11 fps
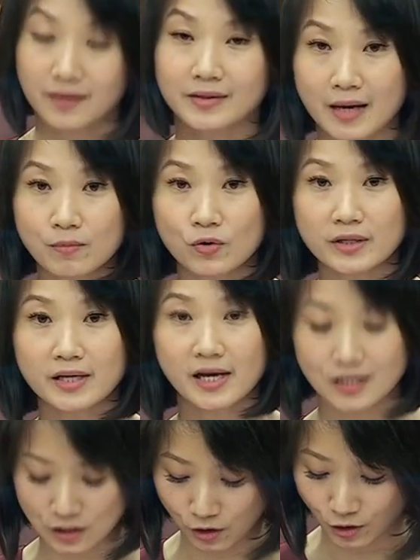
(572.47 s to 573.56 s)
The MOE
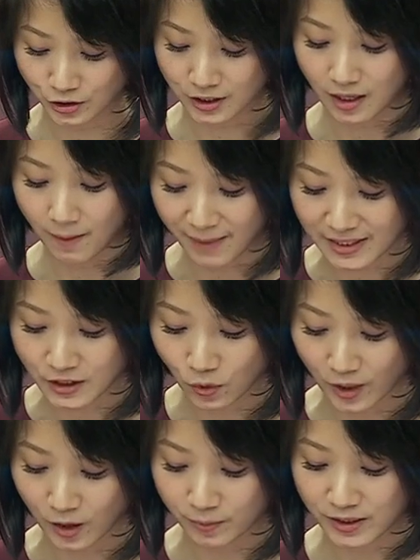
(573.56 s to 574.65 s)
has launched a mental
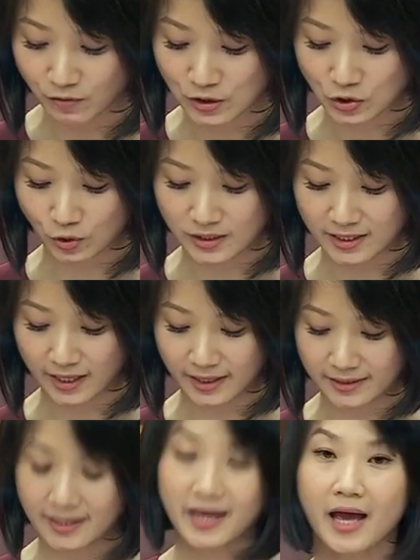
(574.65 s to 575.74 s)
well-being resource
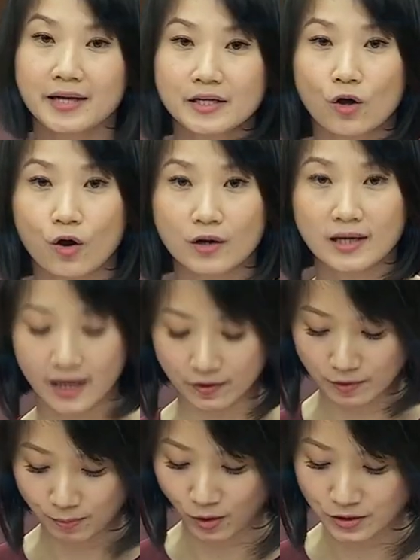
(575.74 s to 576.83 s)
guide and an online
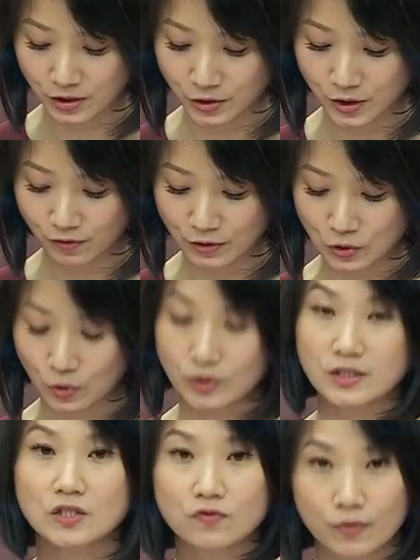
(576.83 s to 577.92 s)
repository of
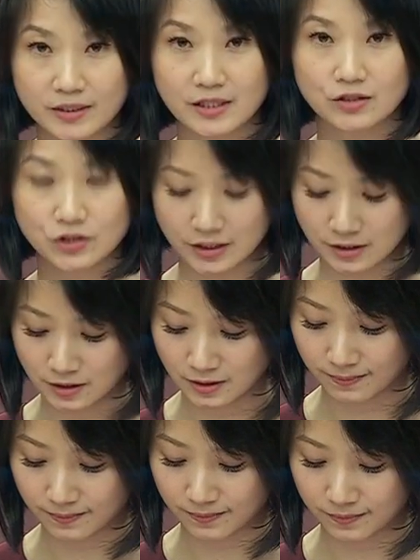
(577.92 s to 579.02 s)
resources for PSGs.